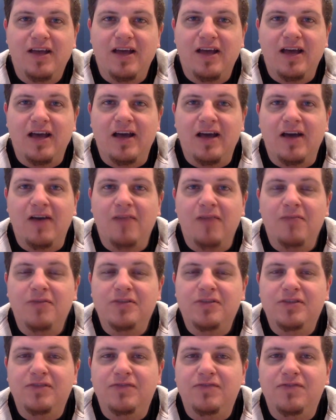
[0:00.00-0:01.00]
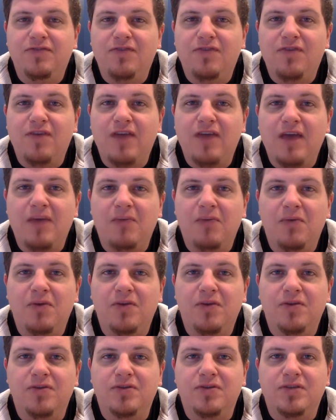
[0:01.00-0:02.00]
Uh, almost if you've ever had one
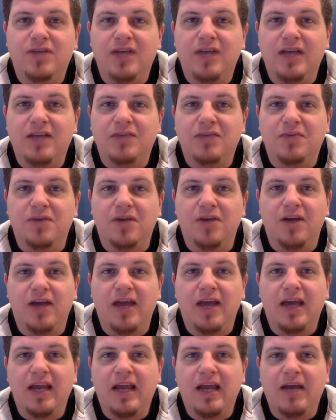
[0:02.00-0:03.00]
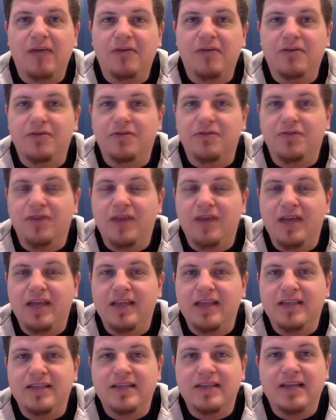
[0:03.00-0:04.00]
of those nights where you're hanging out with your
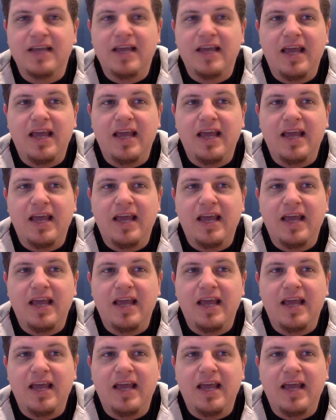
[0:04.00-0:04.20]
friends